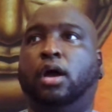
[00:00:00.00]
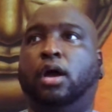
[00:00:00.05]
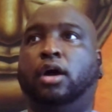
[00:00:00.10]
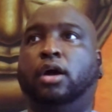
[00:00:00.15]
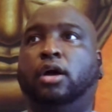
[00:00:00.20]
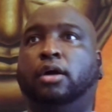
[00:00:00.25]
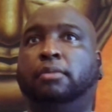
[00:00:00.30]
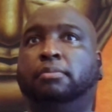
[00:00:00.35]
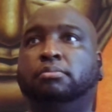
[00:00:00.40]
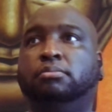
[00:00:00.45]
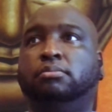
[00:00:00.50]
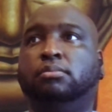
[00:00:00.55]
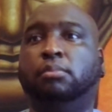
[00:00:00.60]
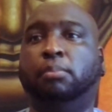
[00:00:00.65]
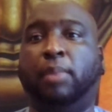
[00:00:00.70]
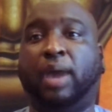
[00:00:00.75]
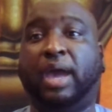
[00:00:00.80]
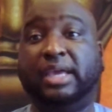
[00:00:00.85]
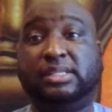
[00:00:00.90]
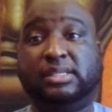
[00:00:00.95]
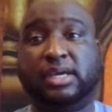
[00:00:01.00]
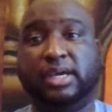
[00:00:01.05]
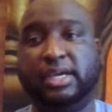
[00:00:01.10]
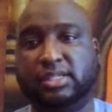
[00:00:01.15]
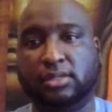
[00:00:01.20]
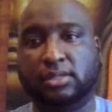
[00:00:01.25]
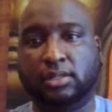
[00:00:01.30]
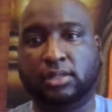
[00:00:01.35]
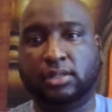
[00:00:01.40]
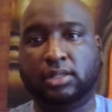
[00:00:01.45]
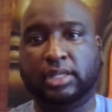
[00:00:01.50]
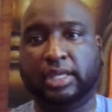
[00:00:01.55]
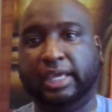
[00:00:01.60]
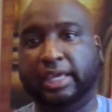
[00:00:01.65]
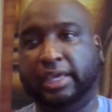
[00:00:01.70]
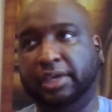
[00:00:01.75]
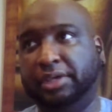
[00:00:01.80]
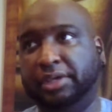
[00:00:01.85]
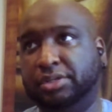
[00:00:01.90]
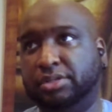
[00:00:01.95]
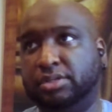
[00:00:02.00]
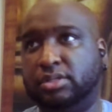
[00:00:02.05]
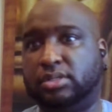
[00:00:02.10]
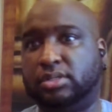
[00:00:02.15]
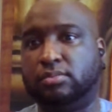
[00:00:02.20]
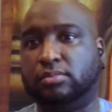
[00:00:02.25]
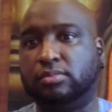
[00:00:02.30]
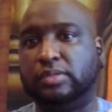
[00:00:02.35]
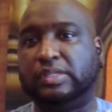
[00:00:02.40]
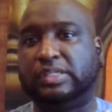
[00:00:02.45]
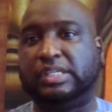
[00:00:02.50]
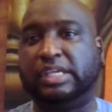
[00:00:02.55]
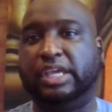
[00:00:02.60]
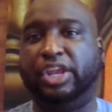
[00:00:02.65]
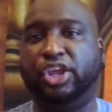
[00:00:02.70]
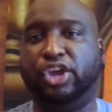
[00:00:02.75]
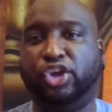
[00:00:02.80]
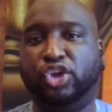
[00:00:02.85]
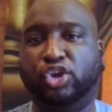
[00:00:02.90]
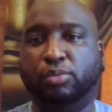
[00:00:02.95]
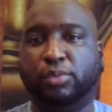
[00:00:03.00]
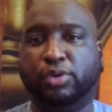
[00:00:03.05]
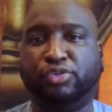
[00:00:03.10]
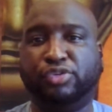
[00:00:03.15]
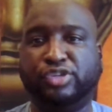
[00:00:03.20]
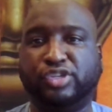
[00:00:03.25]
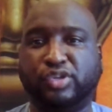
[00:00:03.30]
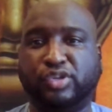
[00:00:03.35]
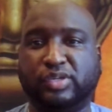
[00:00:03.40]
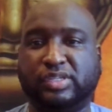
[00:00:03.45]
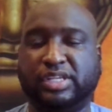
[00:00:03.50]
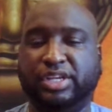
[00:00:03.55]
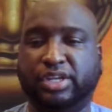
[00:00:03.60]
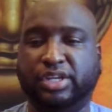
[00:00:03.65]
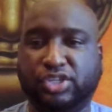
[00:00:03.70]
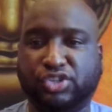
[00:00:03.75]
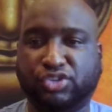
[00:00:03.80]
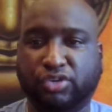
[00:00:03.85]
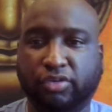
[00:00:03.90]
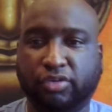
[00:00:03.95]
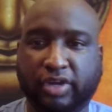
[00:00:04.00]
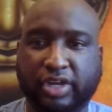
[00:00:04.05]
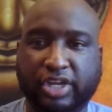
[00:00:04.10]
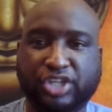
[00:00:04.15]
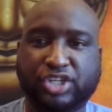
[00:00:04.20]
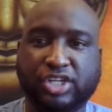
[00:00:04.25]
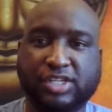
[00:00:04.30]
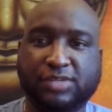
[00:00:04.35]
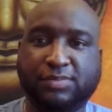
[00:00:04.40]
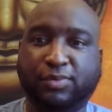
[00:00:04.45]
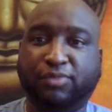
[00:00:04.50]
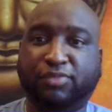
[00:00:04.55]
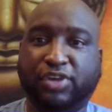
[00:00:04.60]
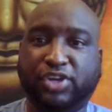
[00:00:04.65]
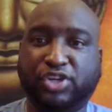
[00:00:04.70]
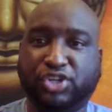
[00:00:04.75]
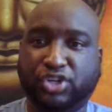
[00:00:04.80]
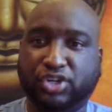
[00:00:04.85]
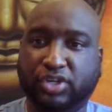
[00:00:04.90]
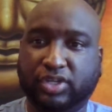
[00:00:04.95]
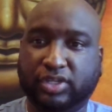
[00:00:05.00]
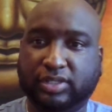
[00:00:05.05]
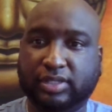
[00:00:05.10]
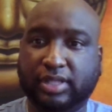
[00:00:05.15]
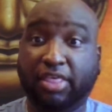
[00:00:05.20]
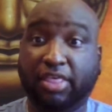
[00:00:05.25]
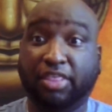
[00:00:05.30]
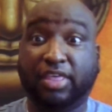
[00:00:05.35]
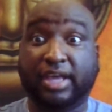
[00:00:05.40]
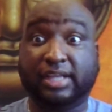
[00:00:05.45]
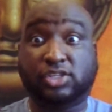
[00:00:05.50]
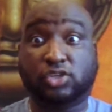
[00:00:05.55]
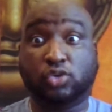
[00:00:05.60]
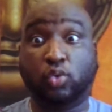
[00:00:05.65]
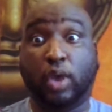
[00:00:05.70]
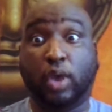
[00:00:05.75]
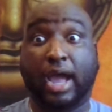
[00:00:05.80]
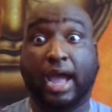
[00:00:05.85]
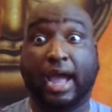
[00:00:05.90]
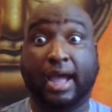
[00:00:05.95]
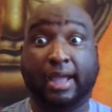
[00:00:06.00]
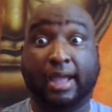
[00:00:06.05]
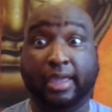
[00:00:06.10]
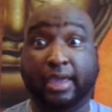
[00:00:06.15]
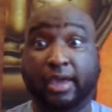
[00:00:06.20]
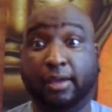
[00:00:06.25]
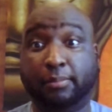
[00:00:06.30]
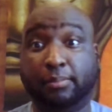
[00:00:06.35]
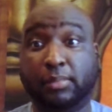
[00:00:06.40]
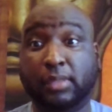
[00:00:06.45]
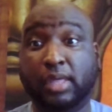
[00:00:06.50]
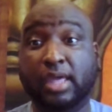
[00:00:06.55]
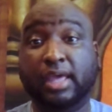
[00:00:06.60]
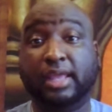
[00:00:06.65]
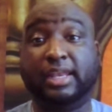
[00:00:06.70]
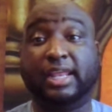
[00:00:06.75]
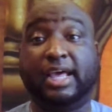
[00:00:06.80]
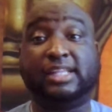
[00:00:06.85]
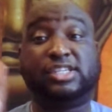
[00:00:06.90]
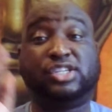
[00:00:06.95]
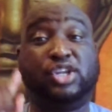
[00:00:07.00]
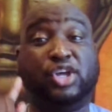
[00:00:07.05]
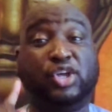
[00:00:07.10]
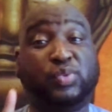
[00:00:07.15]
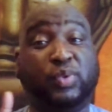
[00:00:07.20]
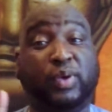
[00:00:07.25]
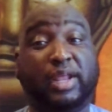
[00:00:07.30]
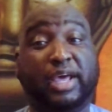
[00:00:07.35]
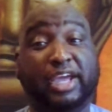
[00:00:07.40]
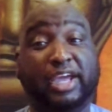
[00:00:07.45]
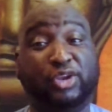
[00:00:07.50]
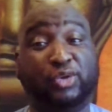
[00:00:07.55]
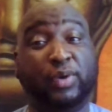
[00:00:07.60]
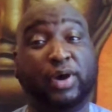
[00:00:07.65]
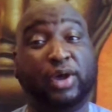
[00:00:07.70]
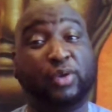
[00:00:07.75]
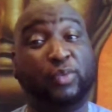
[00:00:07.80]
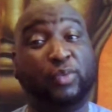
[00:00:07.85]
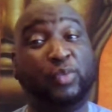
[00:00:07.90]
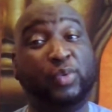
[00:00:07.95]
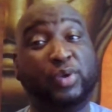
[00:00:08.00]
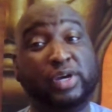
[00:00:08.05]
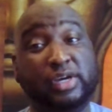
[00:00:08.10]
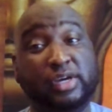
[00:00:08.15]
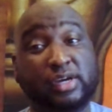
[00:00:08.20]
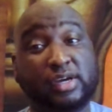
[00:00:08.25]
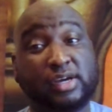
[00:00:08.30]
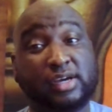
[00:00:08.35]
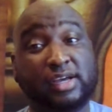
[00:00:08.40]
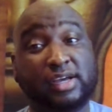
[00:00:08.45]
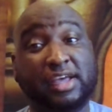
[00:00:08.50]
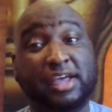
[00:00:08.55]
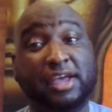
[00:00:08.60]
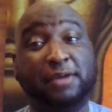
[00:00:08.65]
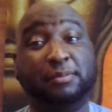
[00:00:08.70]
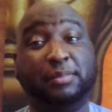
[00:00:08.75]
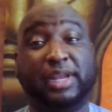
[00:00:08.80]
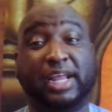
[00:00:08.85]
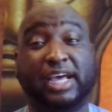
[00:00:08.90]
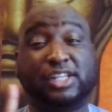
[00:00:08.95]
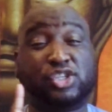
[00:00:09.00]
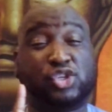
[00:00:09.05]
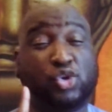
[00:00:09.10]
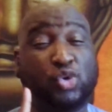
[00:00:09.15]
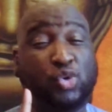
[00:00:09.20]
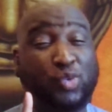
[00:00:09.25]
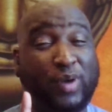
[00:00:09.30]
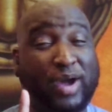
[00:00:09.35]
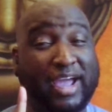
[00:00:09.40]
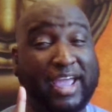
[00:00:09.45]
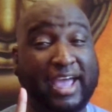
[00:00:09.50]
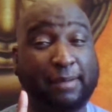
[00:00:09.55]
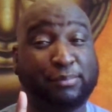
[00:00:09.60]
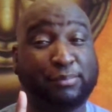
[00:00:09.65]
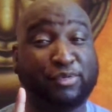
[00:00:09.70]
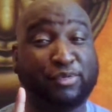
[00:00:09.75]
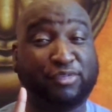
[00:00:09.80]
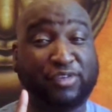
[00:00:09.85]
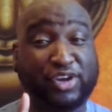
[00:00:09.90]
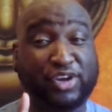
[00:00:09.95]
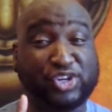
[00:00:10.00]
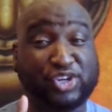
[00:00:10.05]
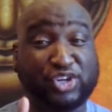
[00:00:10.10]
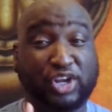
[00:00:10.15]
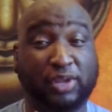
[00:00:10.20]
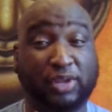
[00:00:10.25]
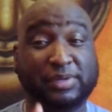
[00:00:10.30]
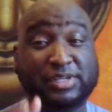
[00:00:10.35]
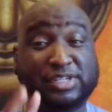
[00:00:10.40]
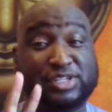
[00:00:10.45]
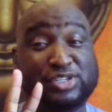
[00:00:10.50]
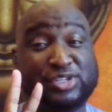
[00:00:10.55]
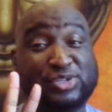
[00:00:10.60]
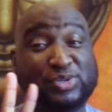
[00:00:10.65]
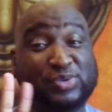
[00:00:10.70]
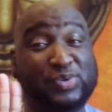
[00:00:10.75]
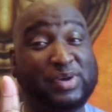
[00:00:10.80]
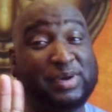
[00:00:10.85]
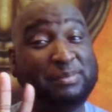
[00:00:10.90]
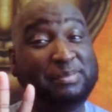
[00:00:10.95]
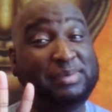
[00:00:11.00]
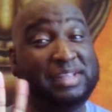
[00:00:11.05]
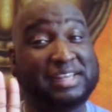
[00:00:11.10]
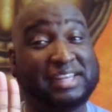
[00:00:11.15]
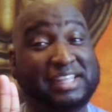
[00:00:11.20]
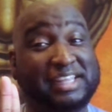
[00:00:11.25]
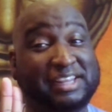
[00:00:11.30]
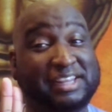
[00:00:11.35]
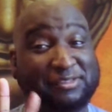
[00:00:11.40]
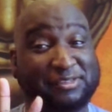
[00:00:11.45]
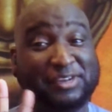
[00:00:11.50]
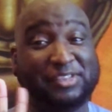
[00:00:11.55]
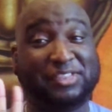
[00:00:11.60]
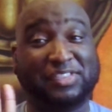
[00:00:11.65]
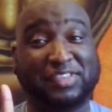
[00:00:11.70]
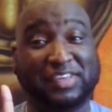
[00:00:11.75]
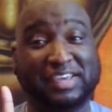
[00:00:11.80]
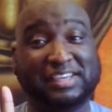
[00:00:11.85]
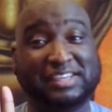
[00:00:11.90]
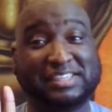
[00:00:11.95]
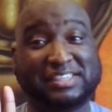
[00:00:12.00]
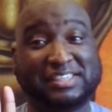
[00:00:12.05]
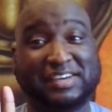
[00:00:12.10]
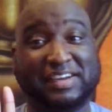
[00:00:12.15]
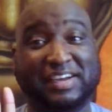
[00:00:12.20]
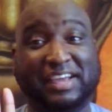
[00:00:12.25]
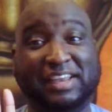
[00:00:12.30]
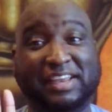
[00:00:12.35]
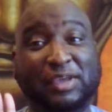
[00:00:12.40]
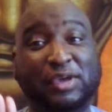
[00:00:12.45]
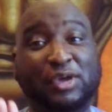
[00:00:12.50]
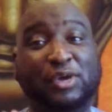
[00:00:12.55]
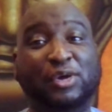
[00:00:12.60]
My title is Senior Human Resource and Industrial Relations Professional. That's who I am. That's not what I do at work, but that's who I am professionally, which is two completely different things, right?